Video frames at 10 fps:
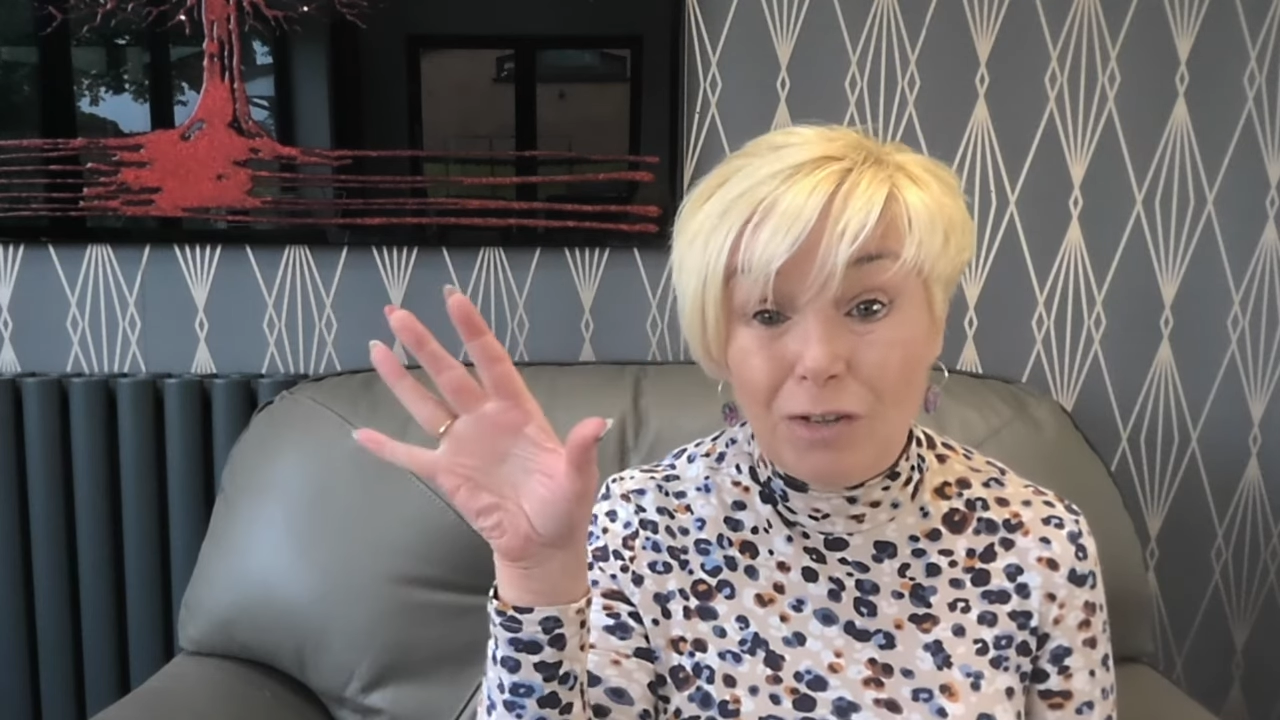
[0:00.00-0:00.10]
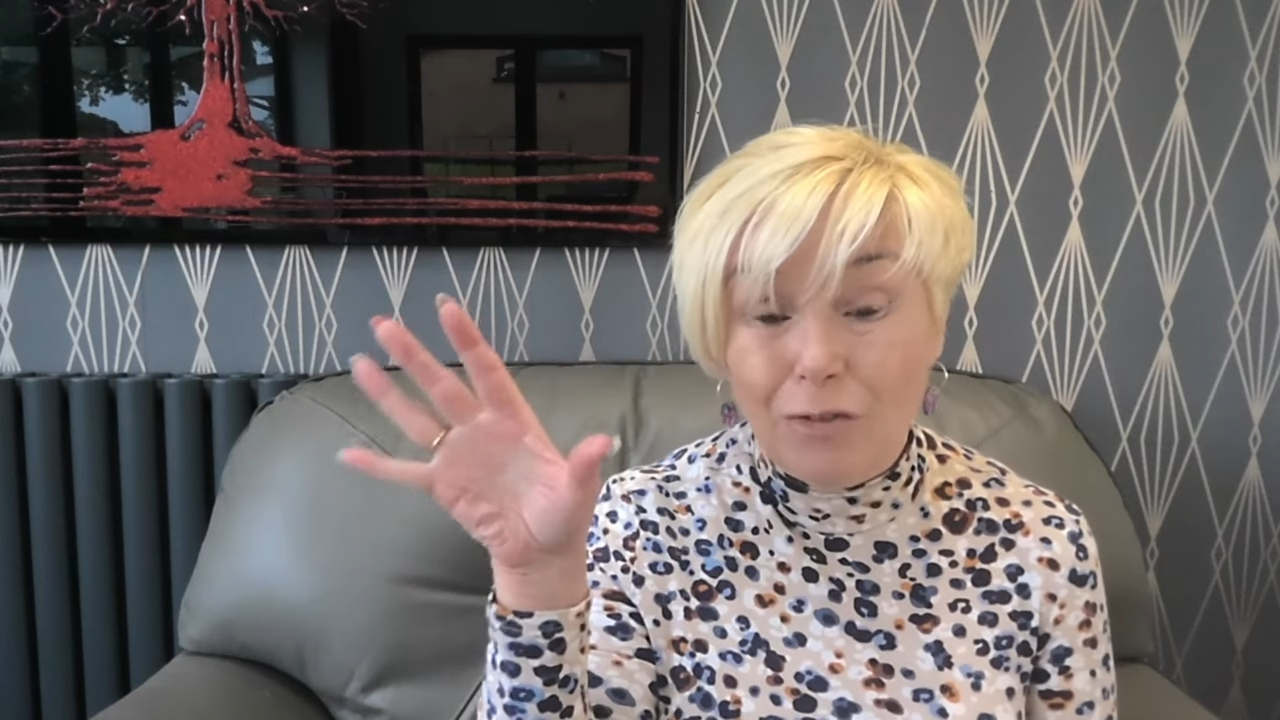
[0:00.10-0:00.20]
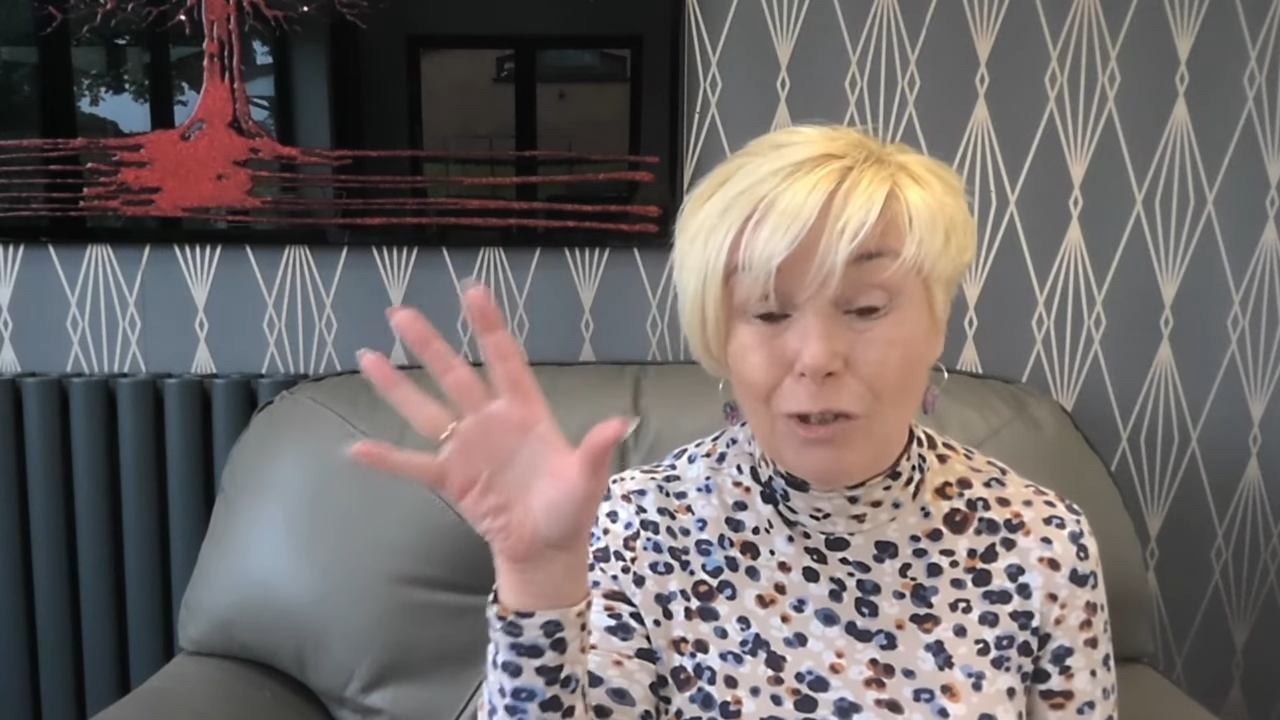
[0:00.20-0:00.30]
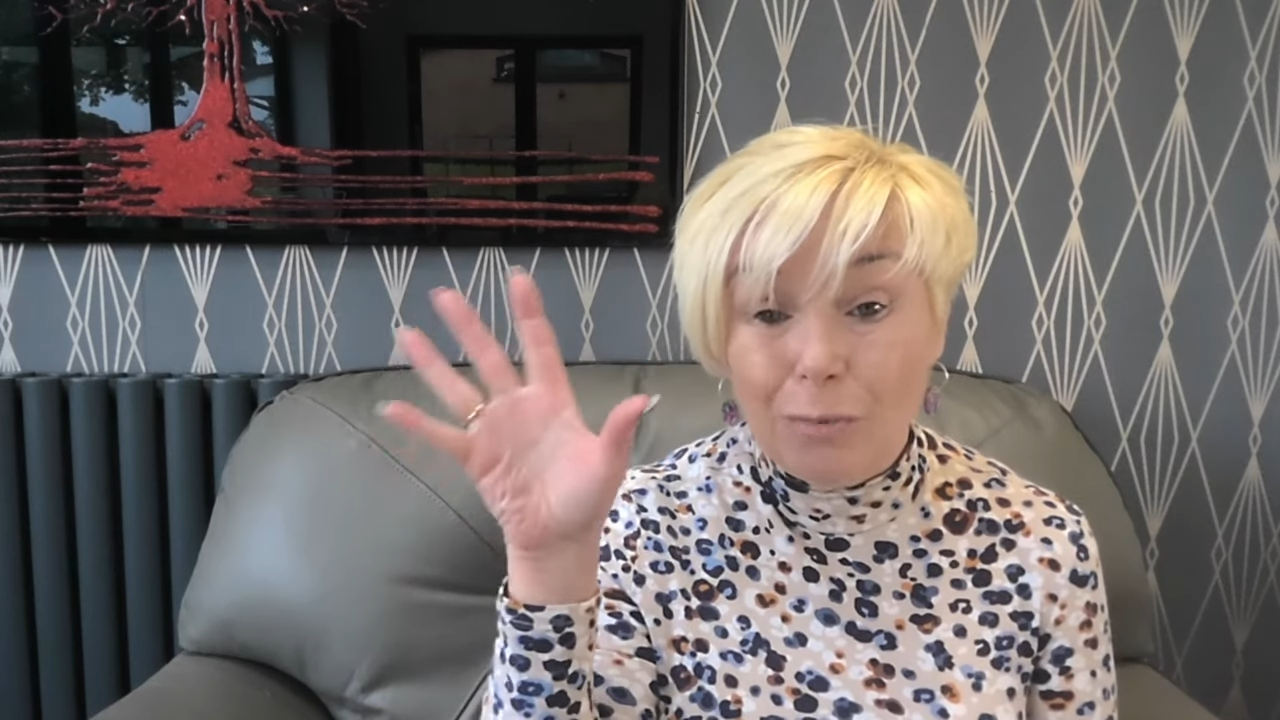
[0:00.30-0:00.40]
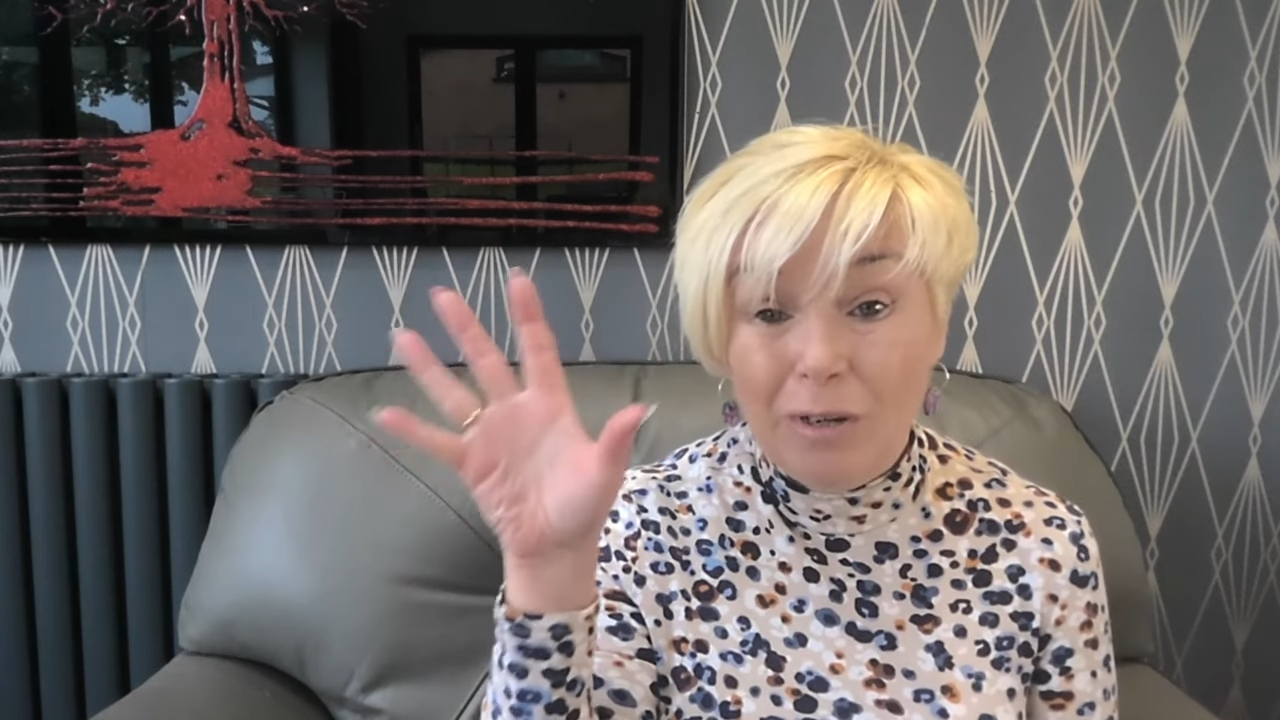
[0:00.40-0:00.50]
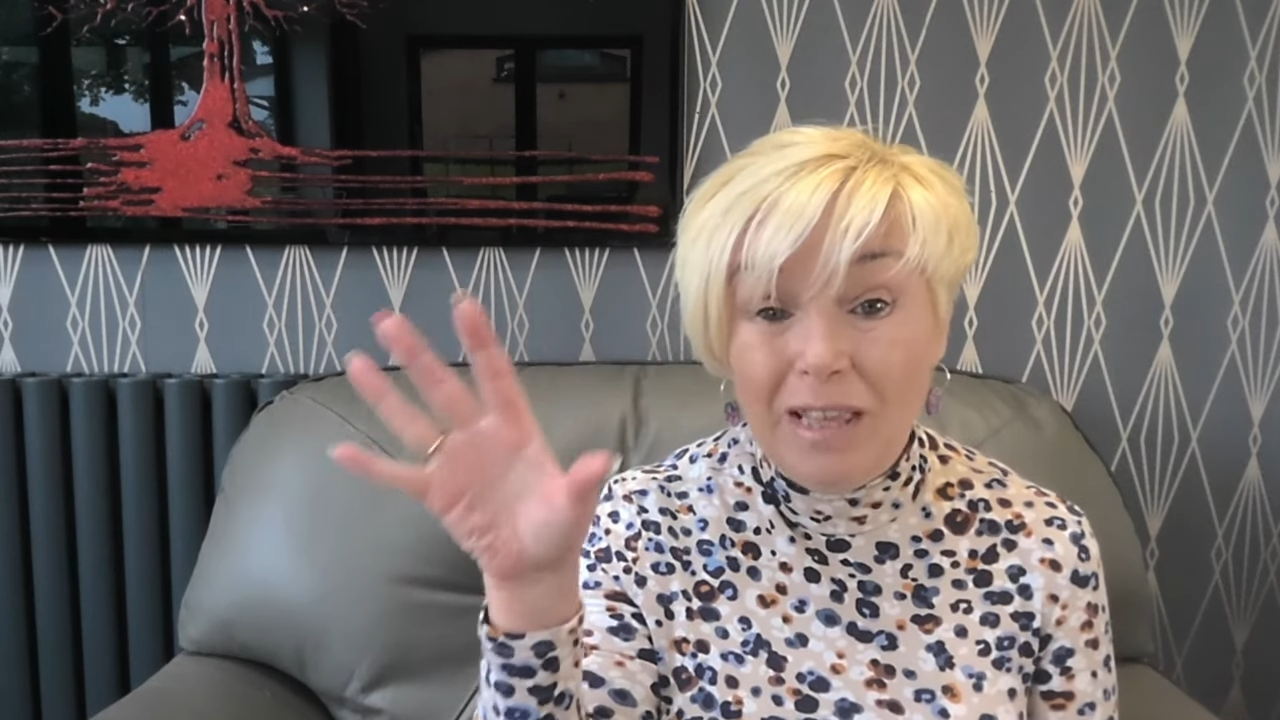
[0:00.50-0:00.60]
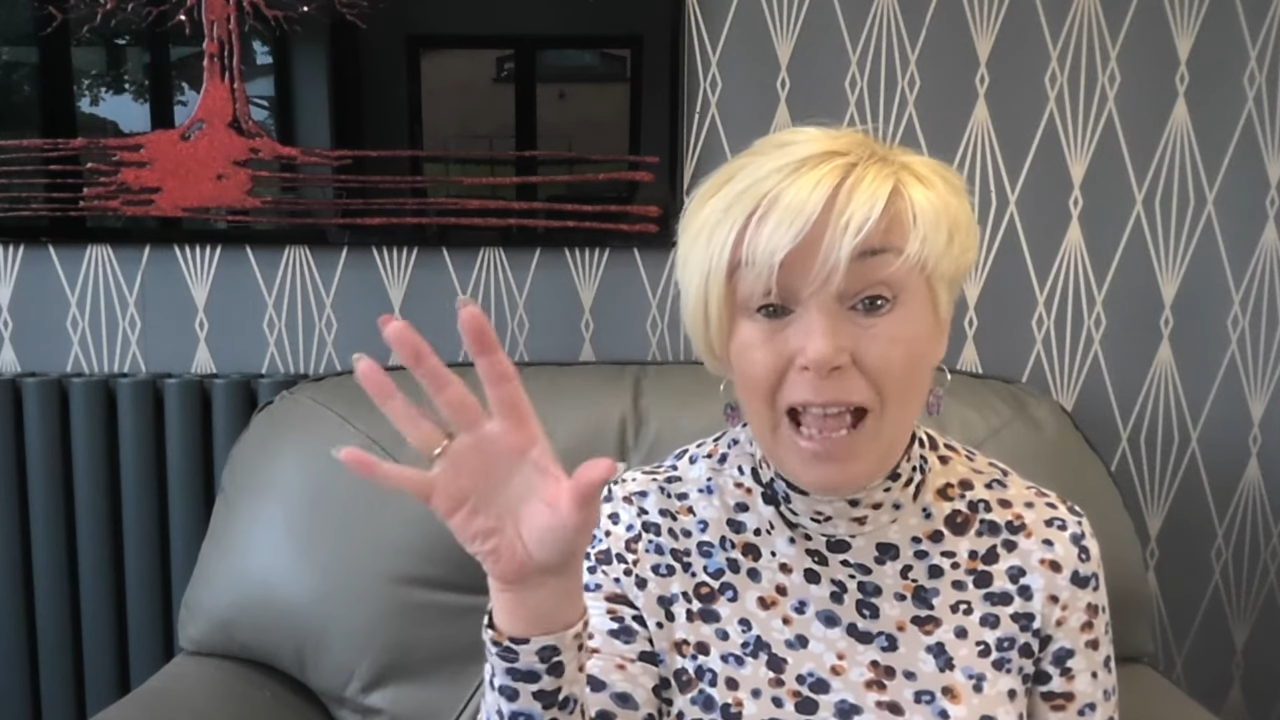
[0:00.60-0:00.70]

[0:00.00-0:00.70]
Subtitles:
of us with